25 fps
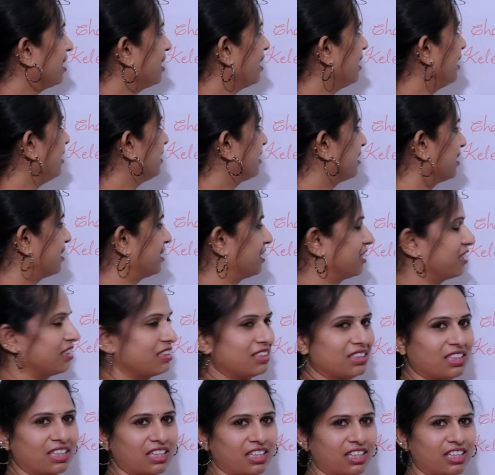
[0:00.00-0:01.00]
It's
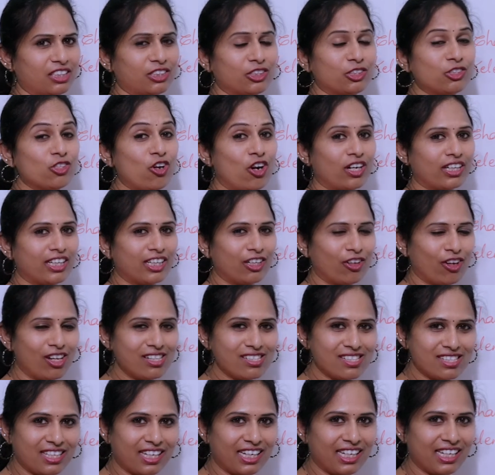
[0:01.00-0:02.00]
it's not at
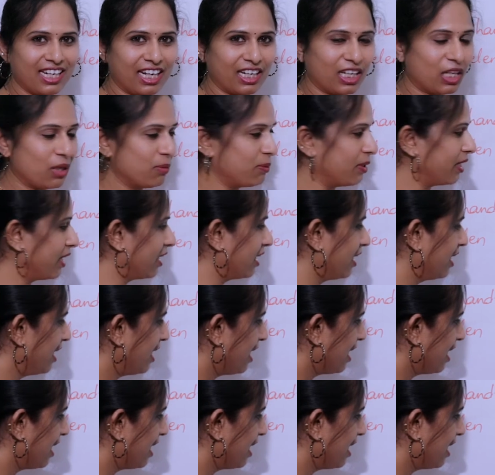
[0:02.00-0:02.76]
all seen anywhere.